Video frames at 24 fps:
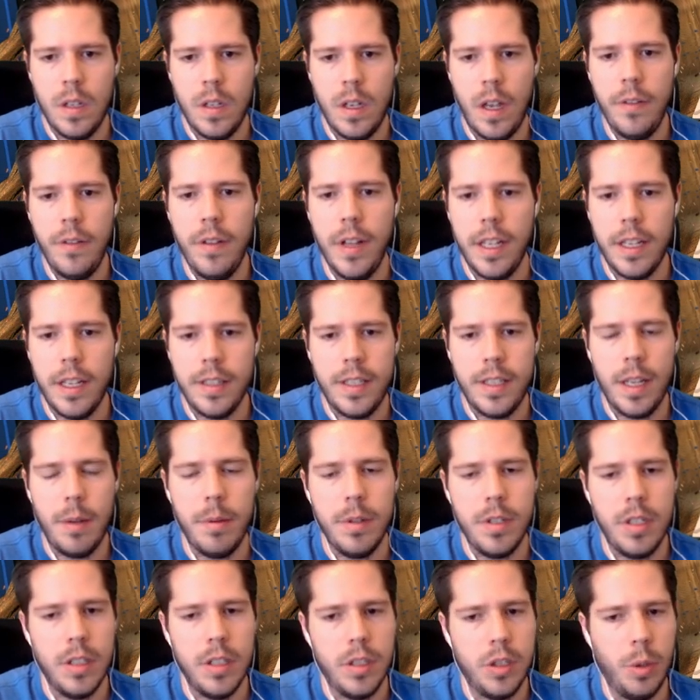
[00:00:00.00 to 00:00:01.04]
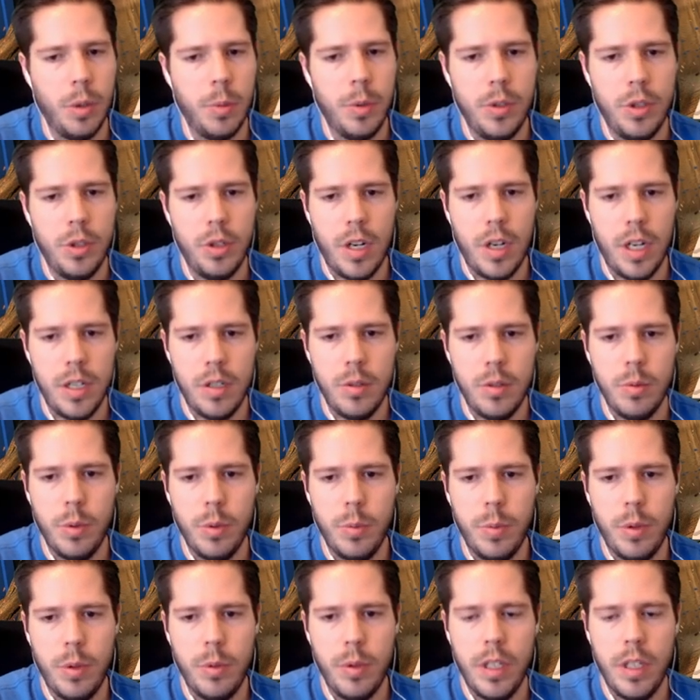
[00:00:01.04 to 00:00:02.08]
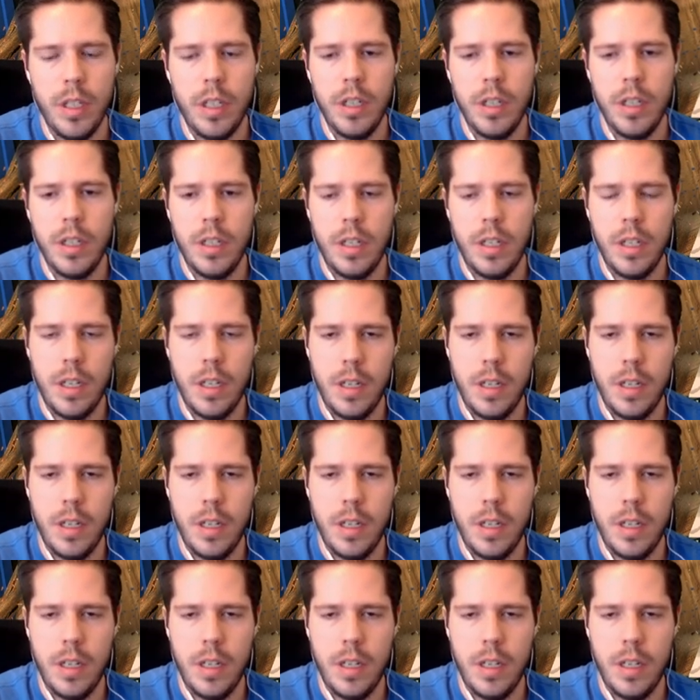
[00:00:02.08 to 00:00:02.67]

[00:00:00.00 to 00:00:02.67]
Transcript: I feel like establishing double Jirachi would be really good.